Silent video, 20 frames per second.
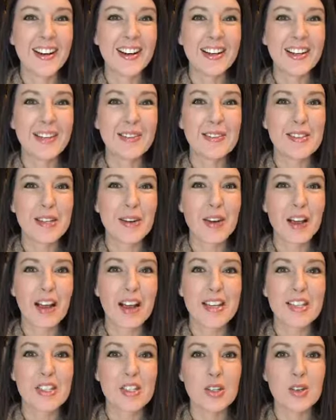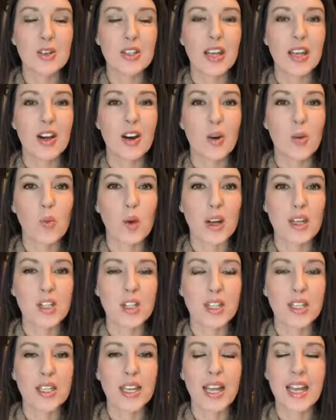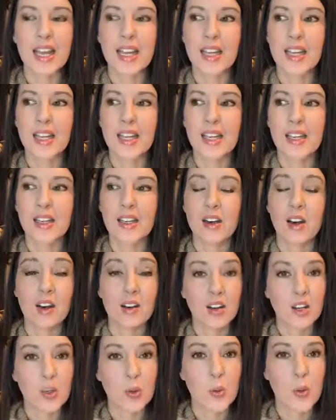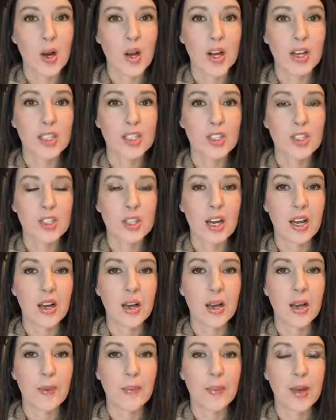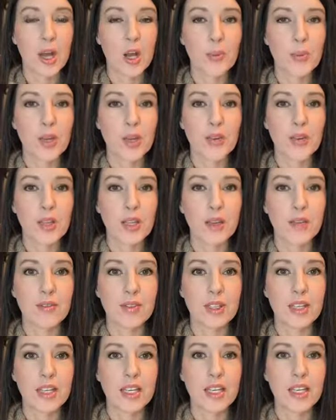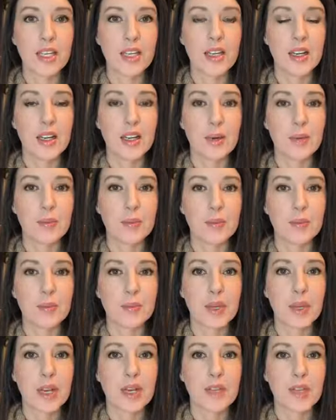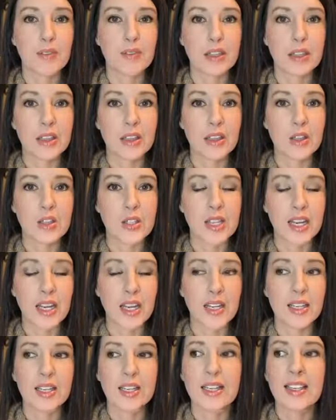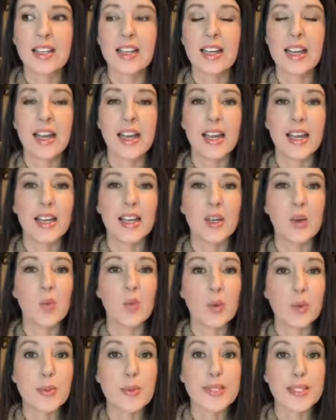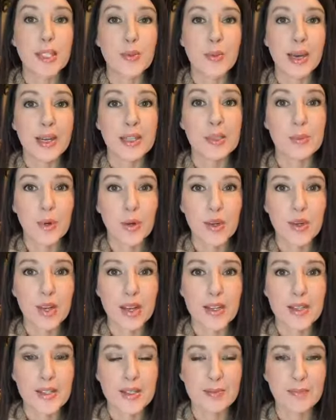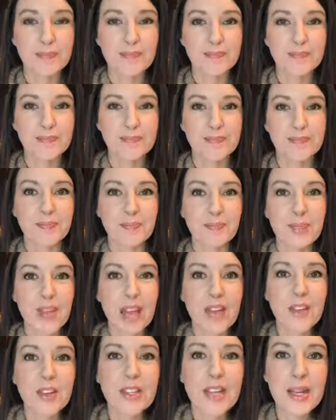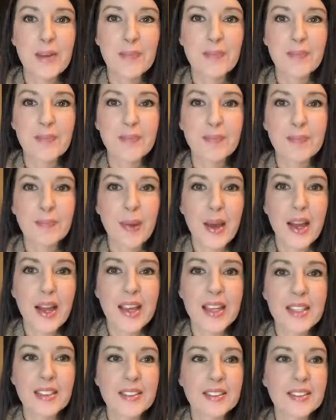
um, so hi to you that are watching and are gonna watch. Um, I hope you have a lovely, um, a lovely Thursday, and we will see you back tomorrow, guys. Have a good day. Bye.